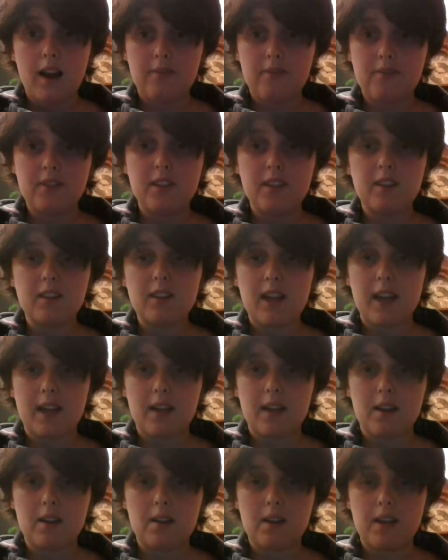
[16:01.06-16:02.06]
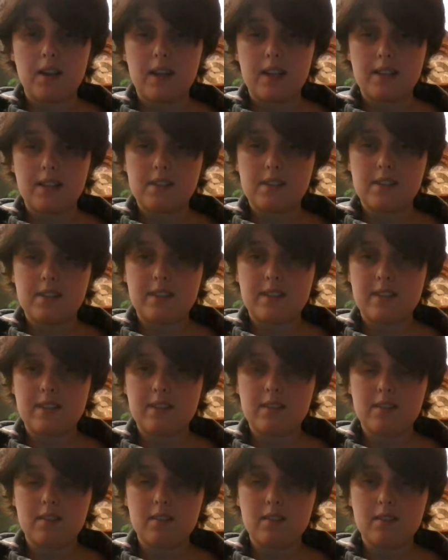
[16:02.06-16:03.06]
I feel like
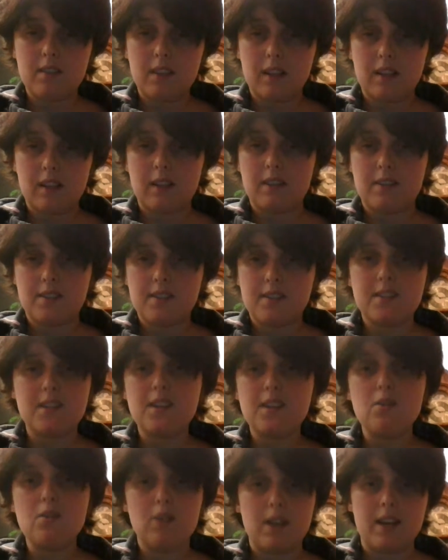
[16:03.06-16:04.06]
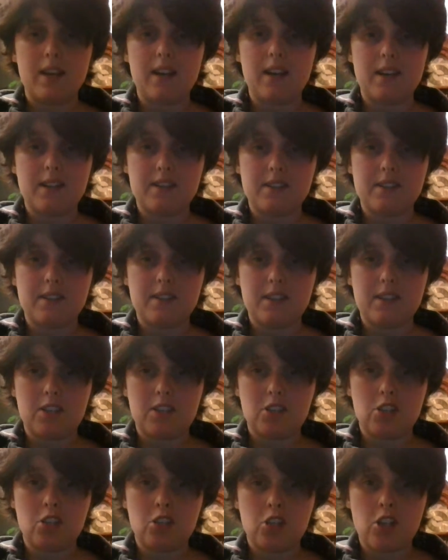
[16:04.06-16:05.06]
it's skewed
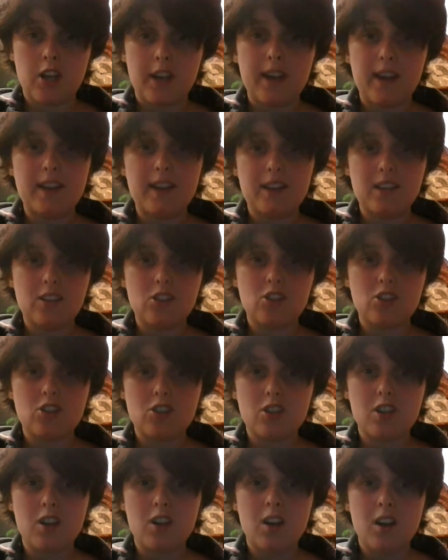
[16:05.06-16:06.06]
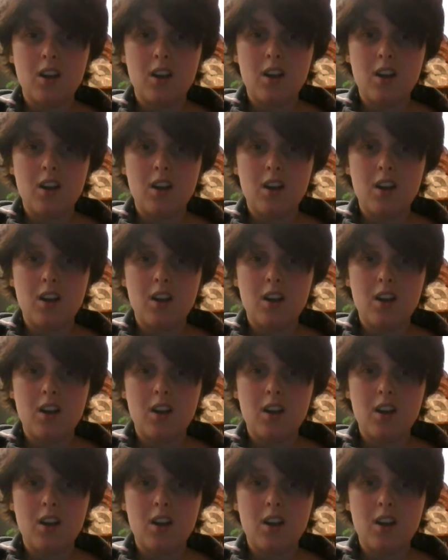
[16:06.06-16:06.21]
it's changed